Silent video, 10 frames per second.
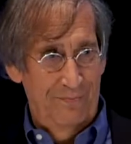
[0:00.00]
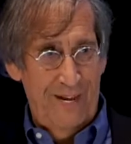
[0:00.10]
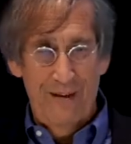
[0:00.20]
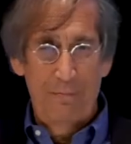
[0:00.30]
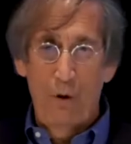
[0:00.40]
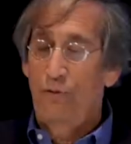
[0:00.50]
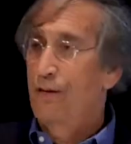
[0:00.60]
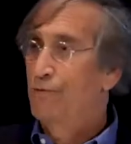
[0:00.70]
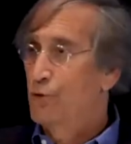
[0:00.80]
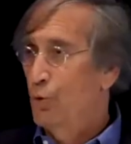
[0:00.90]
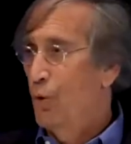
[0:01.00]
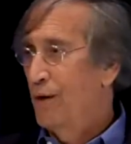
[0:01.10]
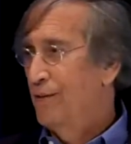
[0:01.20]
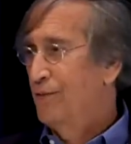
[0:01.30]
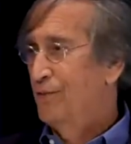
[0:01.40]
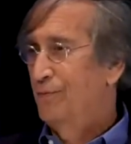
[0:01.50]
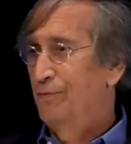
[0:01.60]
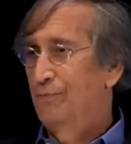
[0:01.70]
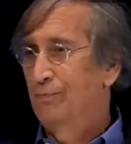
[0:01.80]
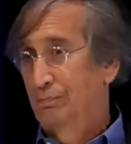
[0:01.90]
They both have joined,
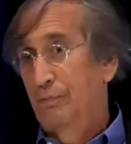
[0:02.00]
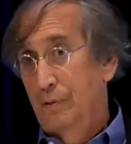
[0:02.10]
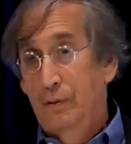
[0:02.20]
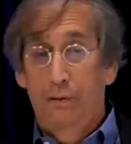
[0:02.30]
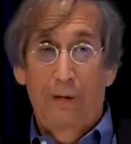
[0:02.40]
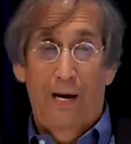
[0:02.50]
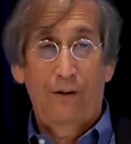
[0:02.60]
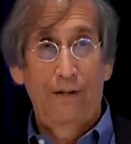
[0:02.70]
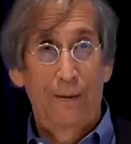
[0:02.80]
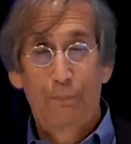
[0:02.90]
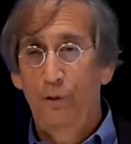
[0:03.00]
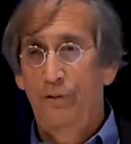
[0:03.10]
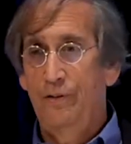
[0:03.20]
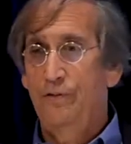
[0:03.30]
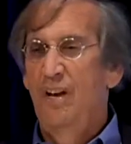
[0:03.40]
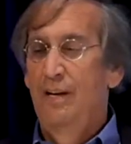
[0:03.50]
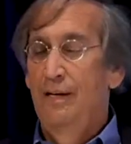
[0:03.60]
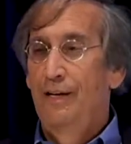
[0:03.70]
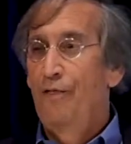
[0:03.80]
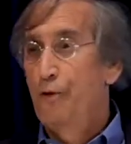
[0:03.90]
how can I put this,
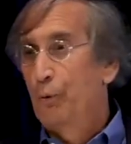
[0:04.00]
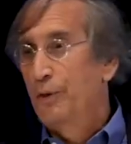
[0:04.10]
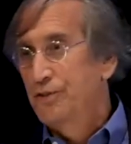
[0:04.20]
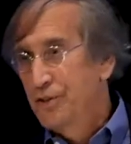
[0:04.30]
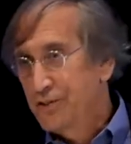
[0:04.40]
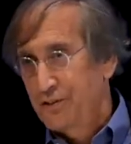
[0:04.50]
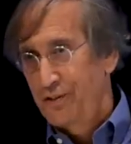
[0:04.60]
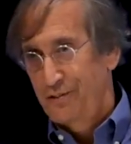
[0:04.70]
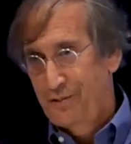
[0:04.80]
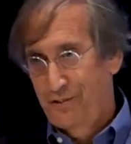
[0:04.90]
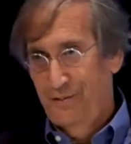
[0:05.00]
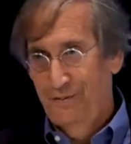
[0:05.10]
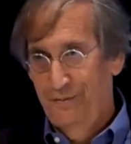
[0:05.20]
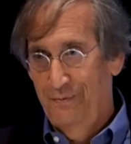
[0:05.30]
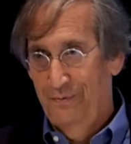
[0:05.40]
the resistance.